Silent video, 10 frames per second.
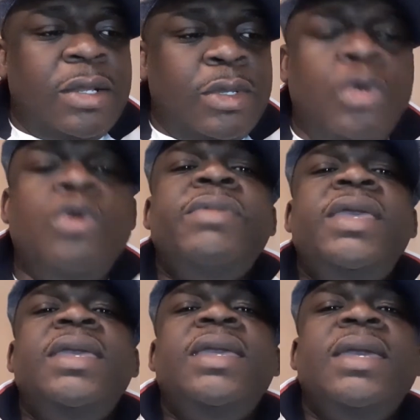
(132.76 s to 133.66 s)

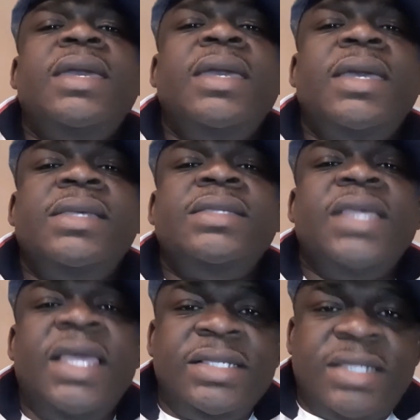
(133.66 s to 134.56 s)
Gumi's
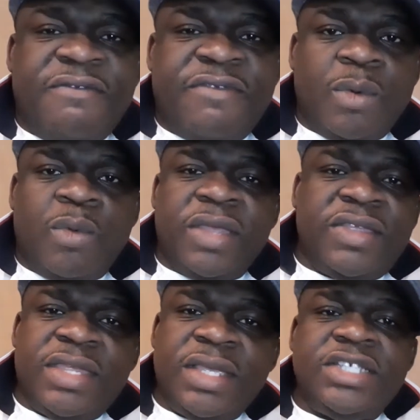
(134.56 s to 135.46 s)
interview
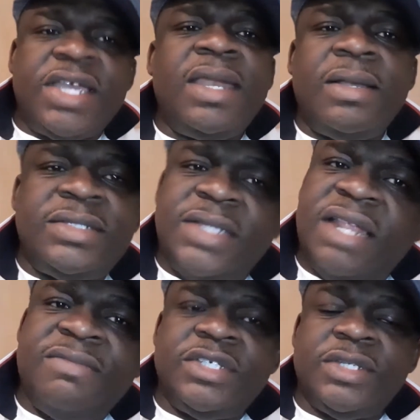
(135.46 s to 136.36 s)
with Channels
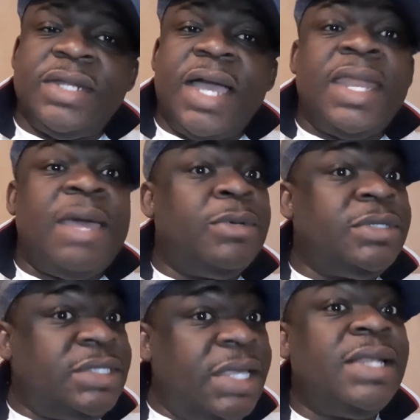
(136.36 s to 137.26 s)
Television. And I
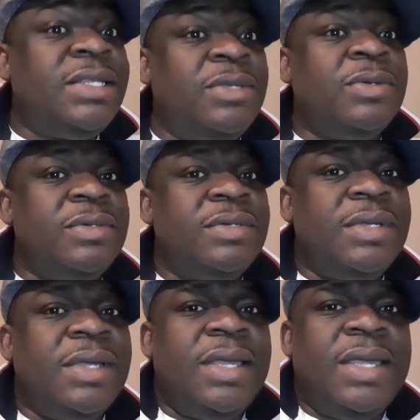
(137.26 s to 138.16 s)
must tell you
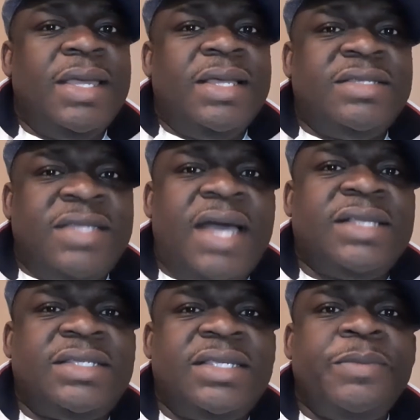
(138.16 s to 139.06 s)

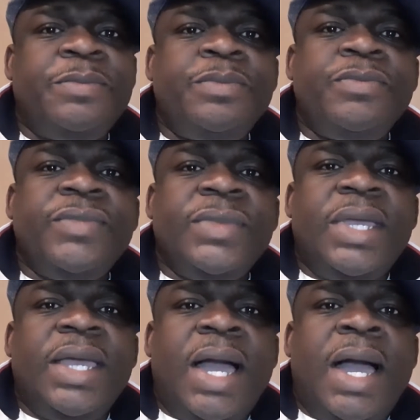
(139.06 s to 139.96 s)
that
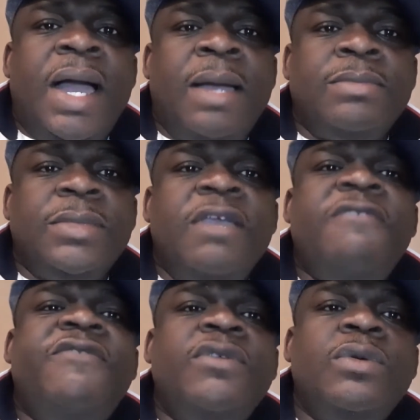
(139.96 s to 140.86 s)

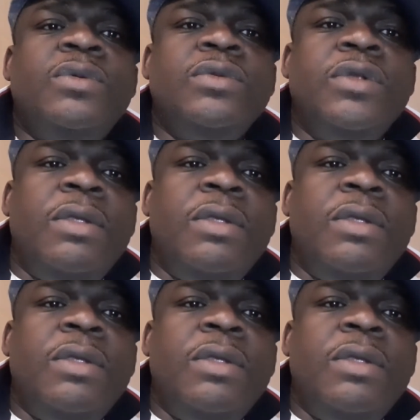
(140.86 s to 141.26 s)
if you